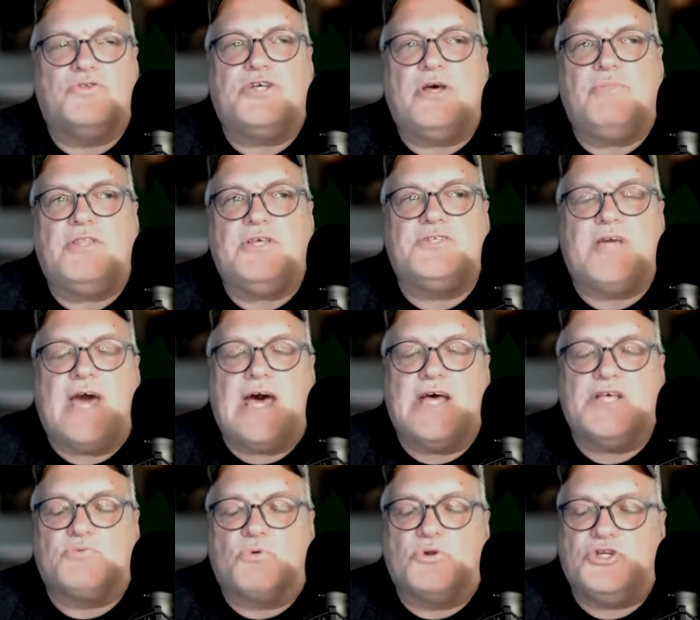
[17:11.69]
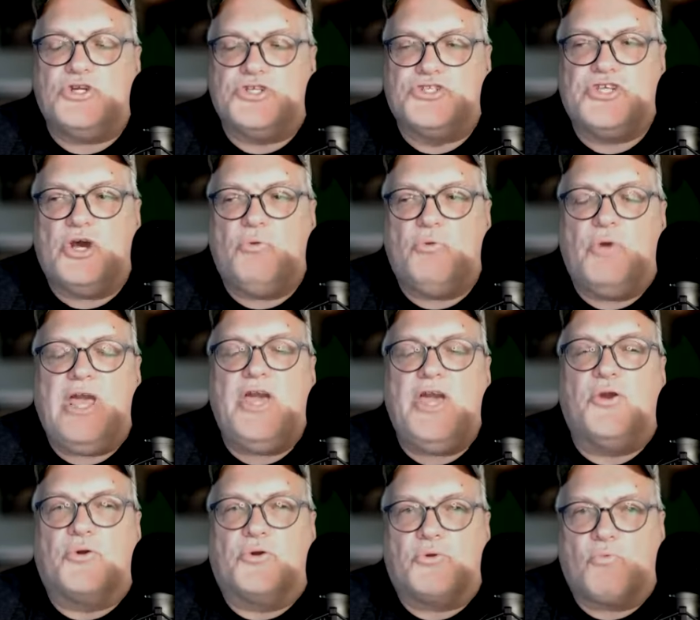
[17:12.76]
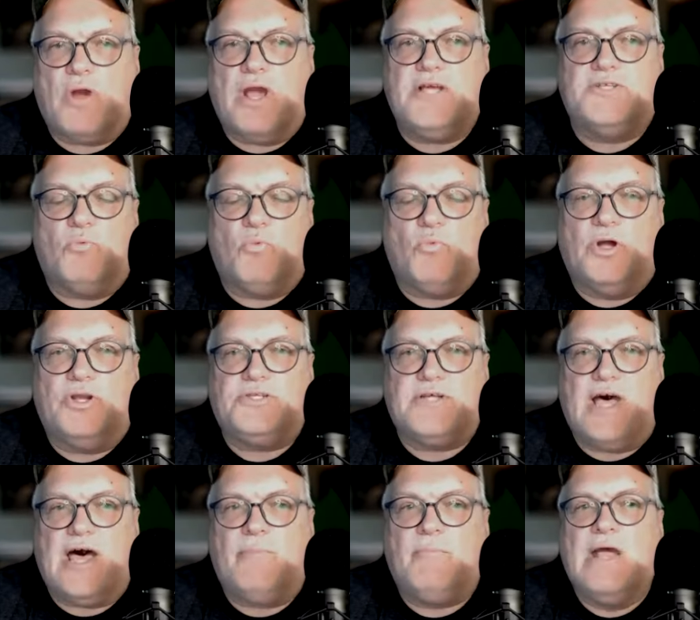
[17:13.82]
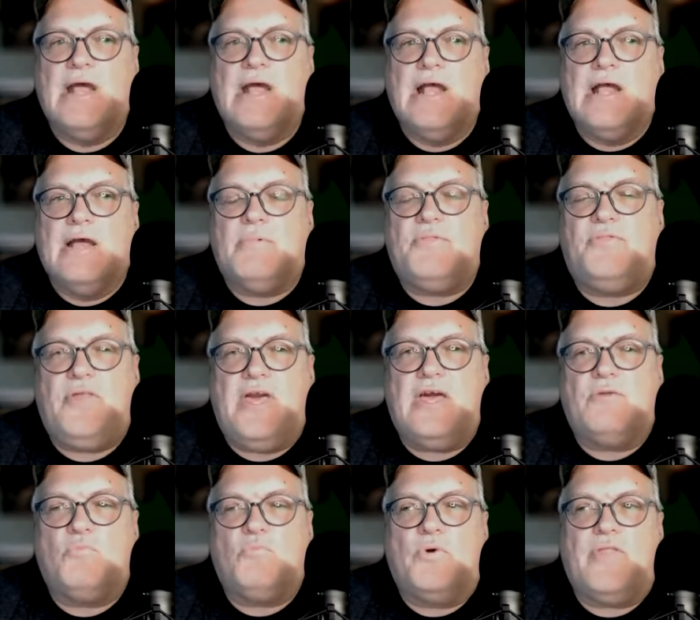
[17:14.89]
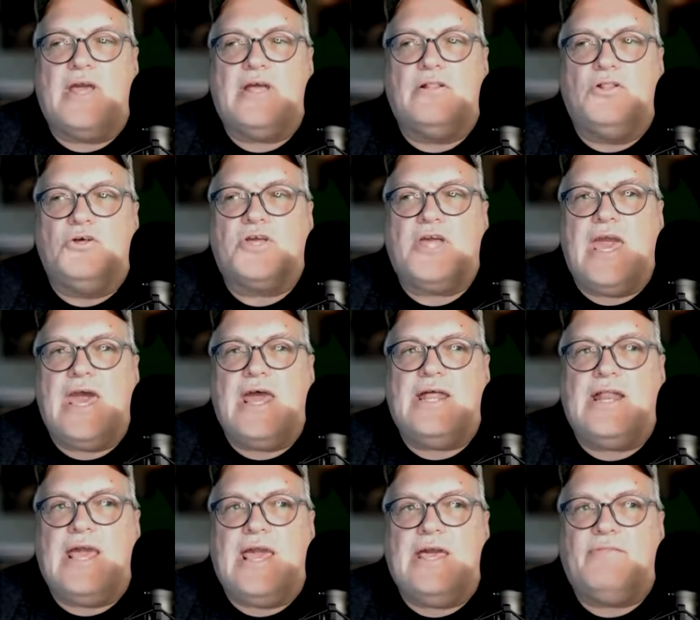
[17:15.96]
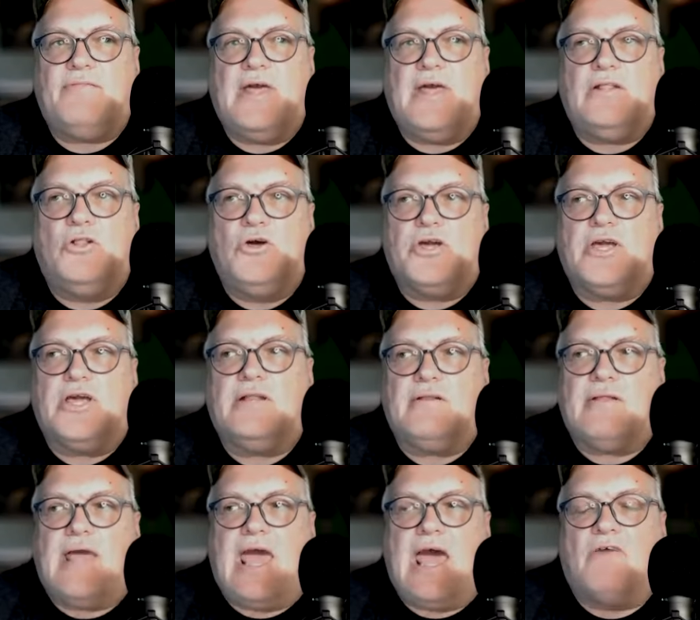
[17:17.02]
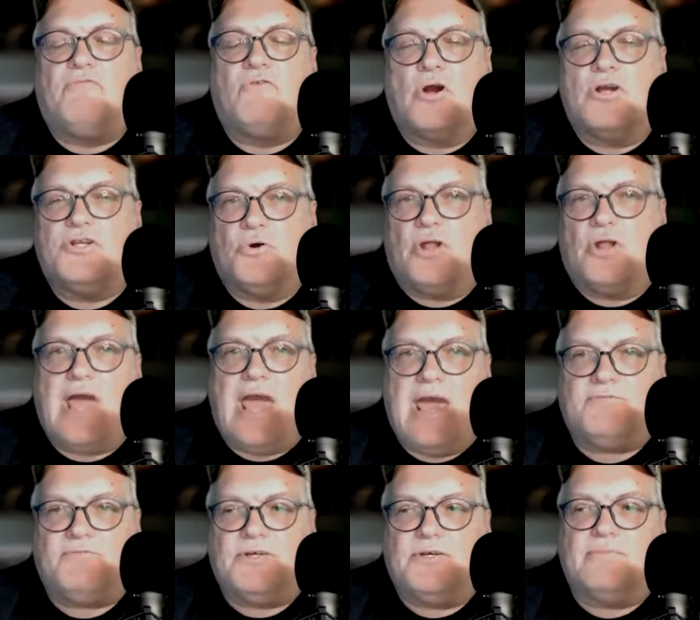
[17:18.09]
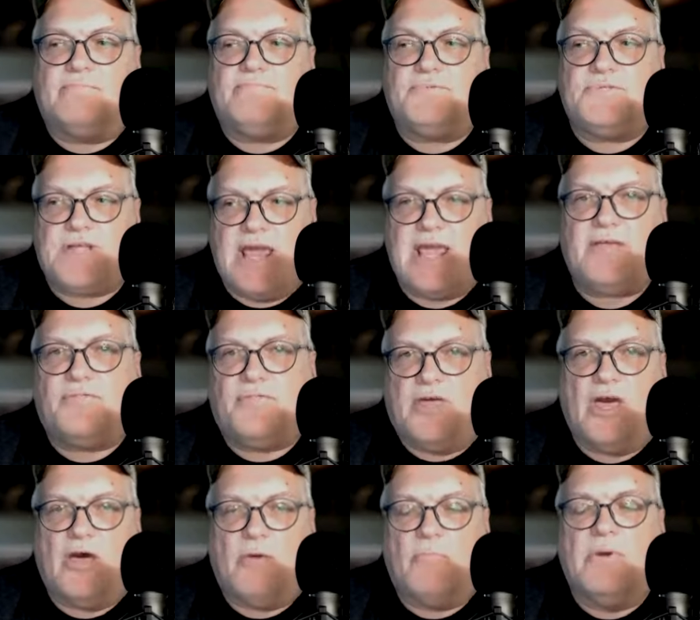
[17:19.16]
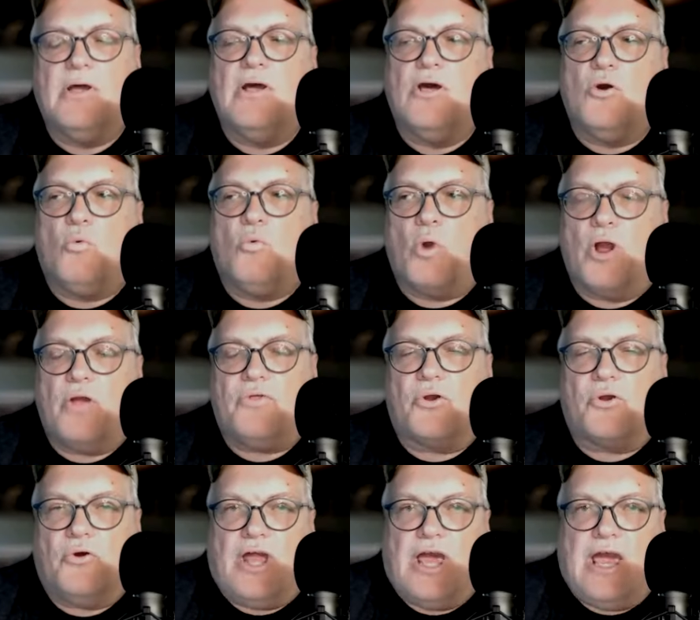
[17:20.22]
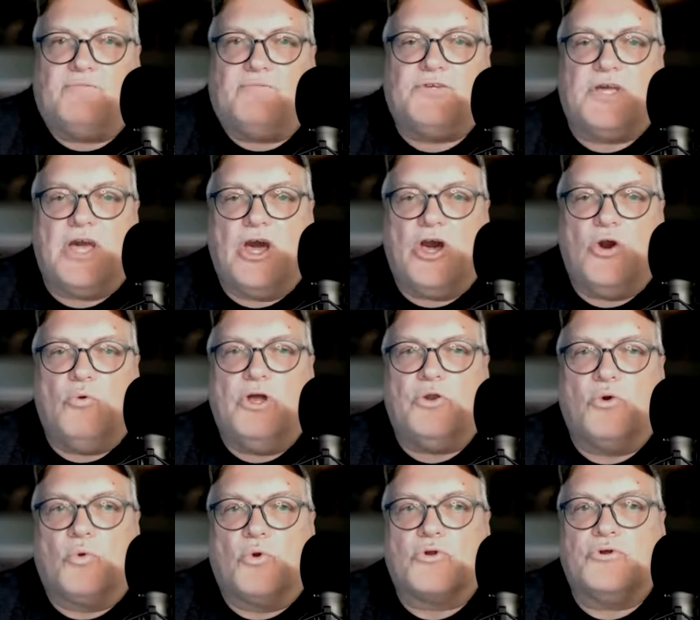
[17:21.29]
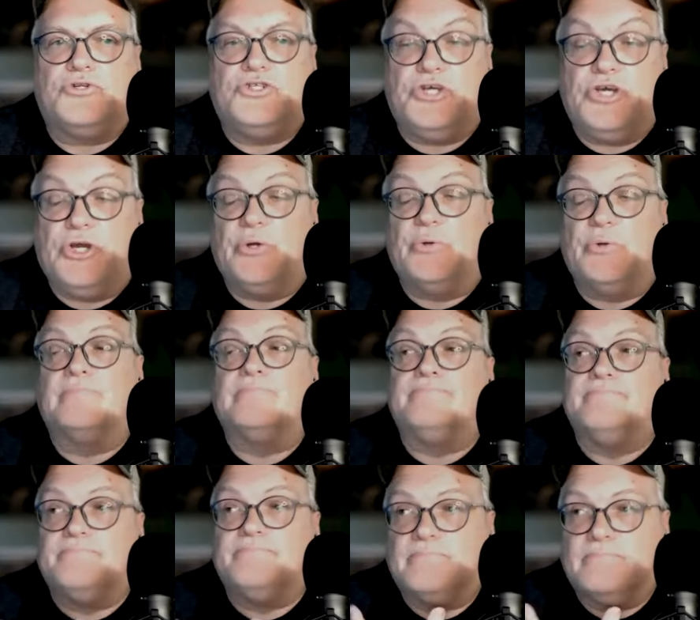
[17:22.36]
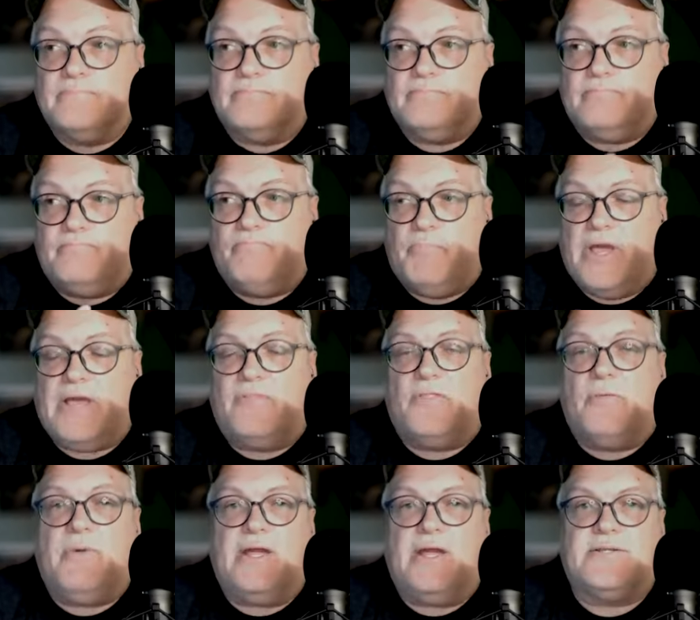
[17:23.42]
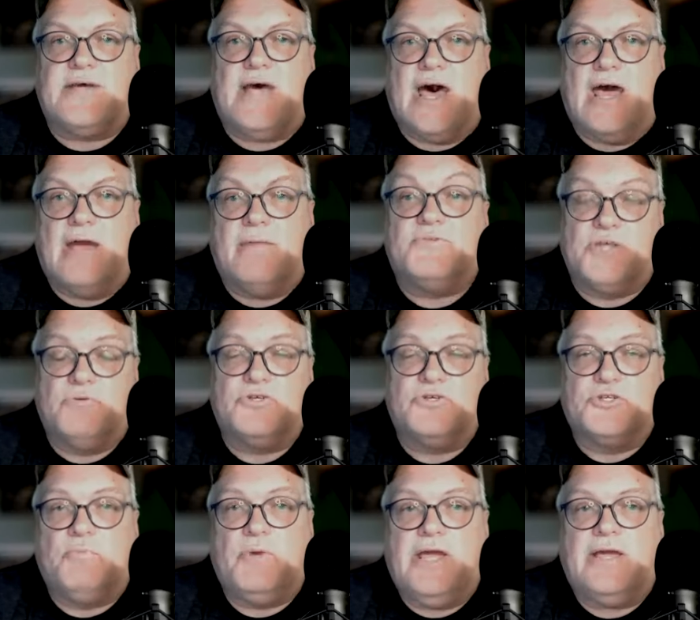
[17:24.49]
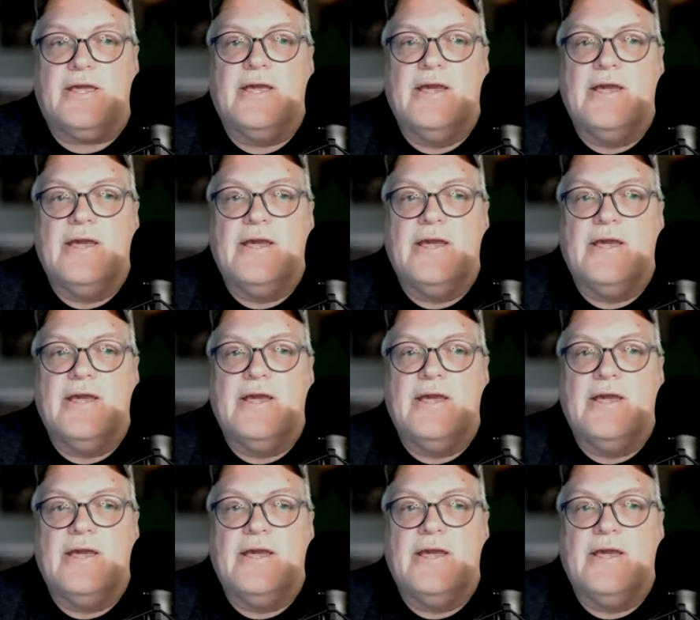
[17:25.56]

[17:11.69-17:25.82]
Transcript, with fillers: Some of these guys were just so eager to race at one time, but then when they look at it and they look at how far it's going to have to take them, where they're going to have to go in order to be in the big time, so to speak.